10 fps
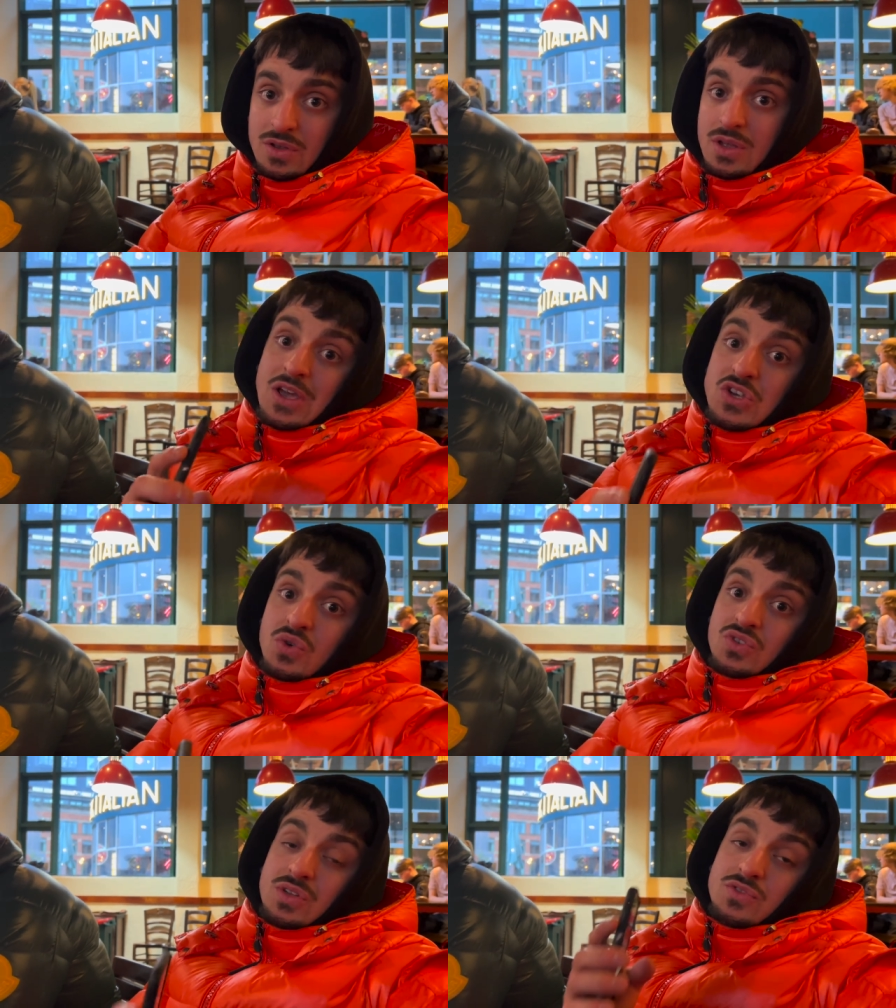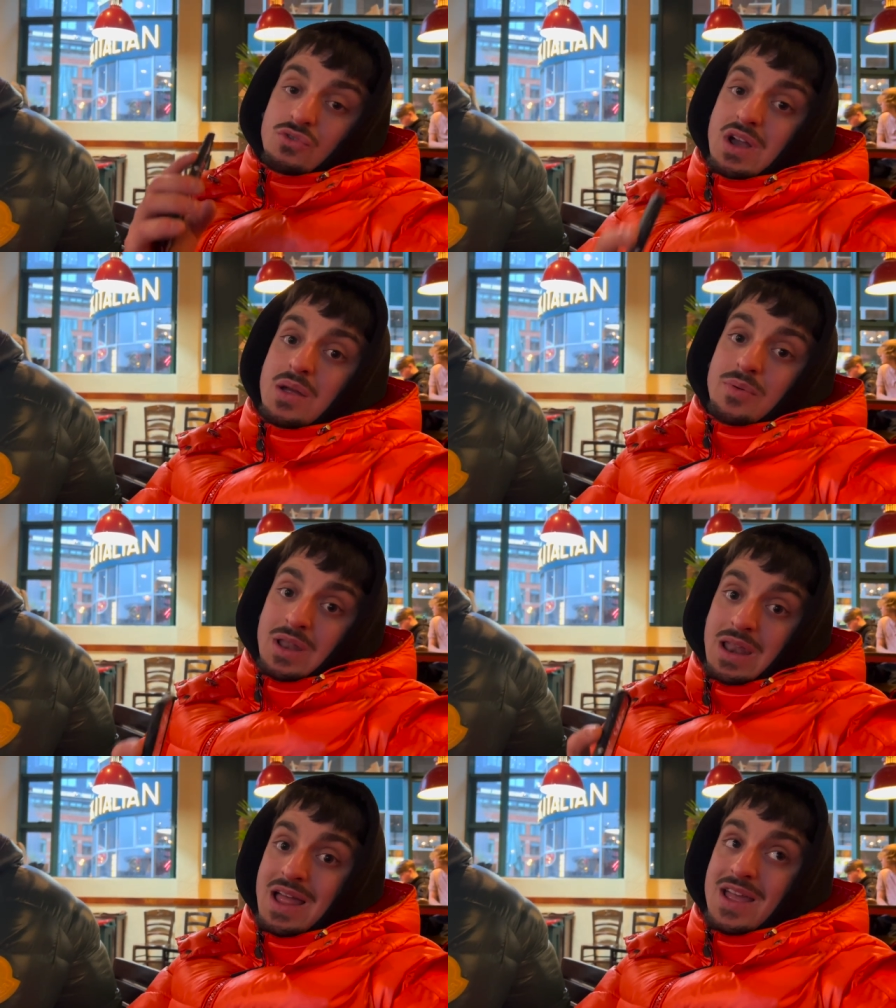make sure to subscribe,
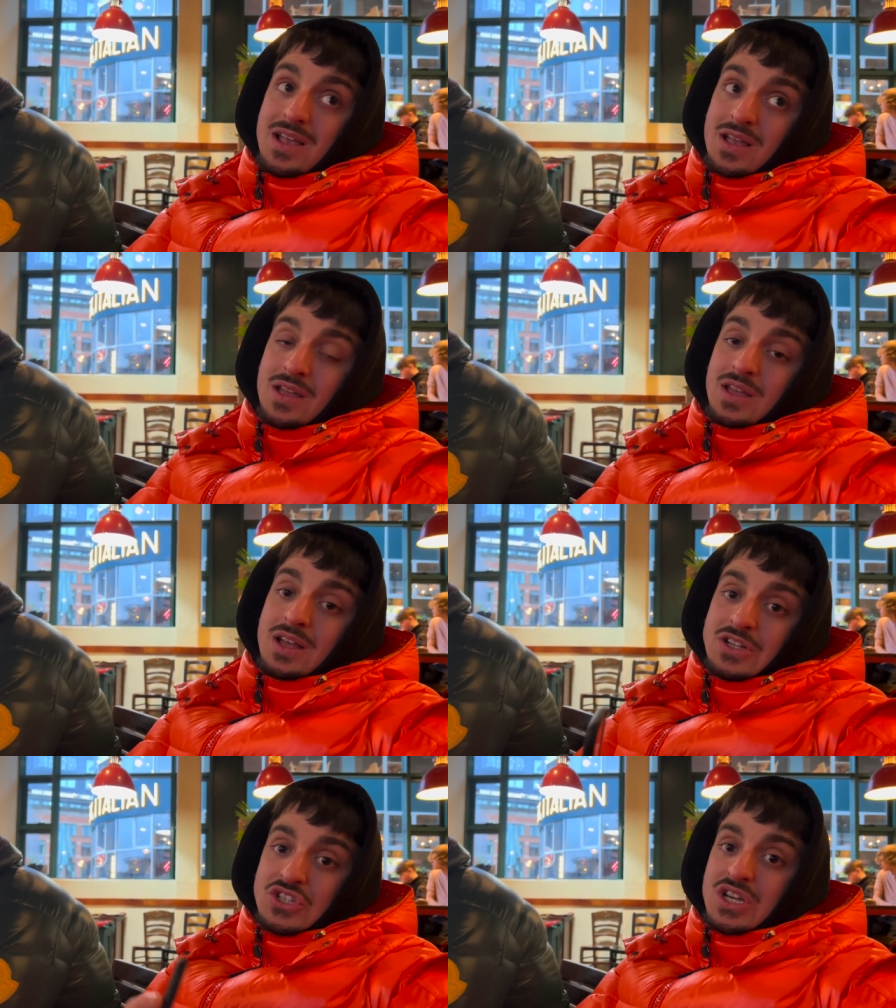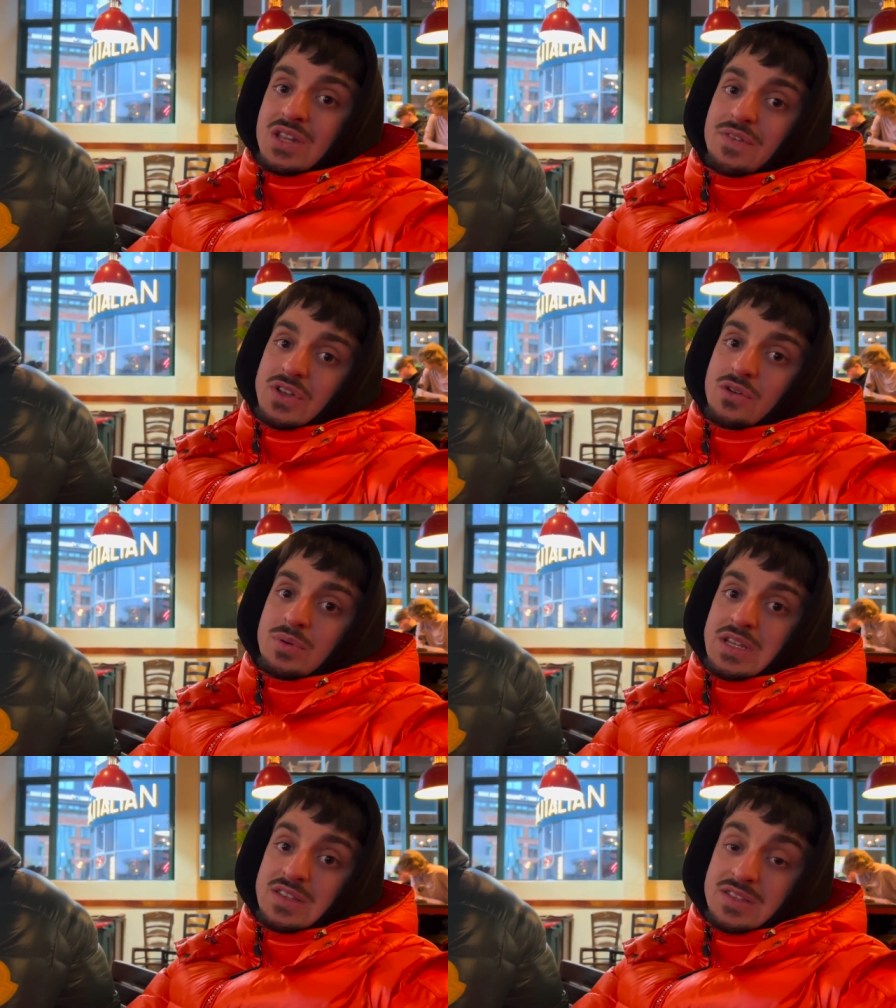like, and share the video,
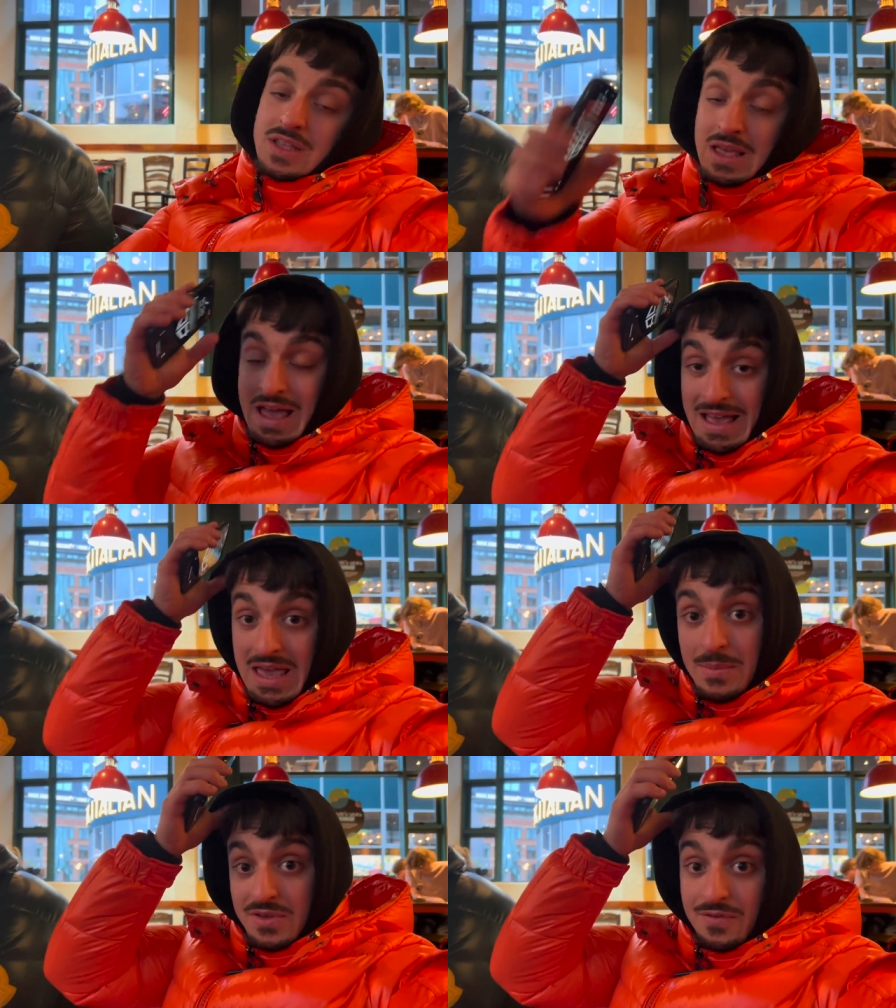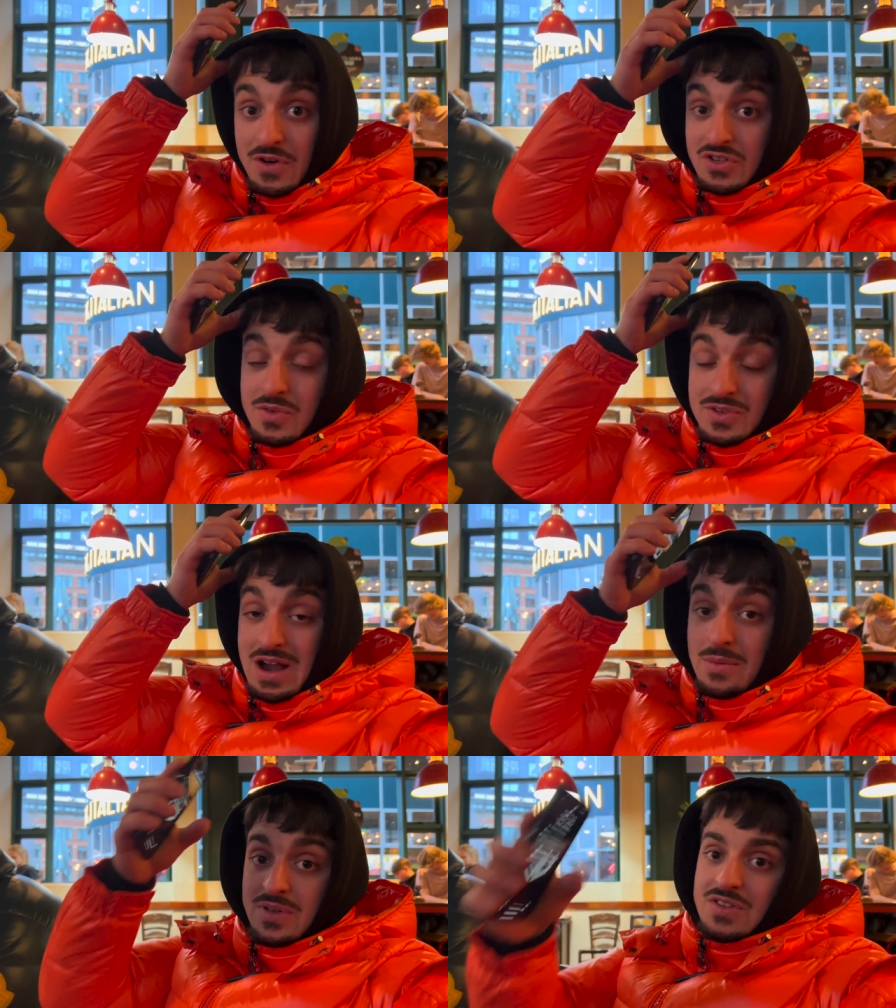please get me to fresh
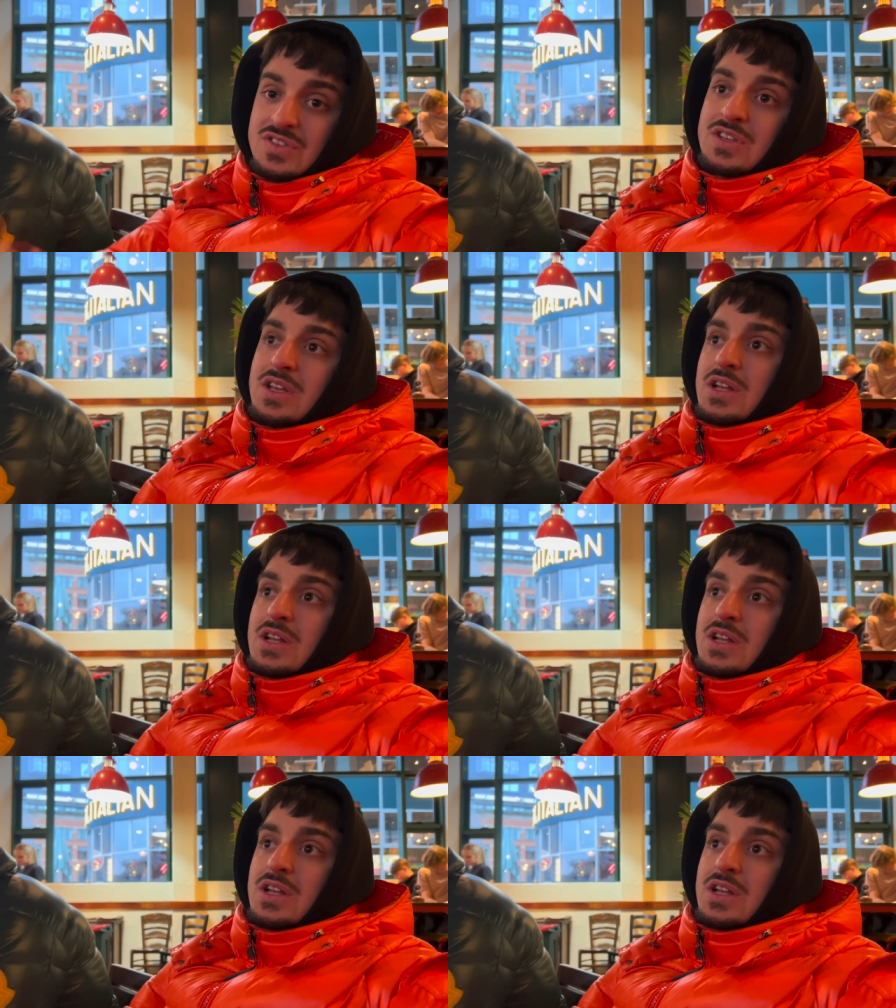subscribers.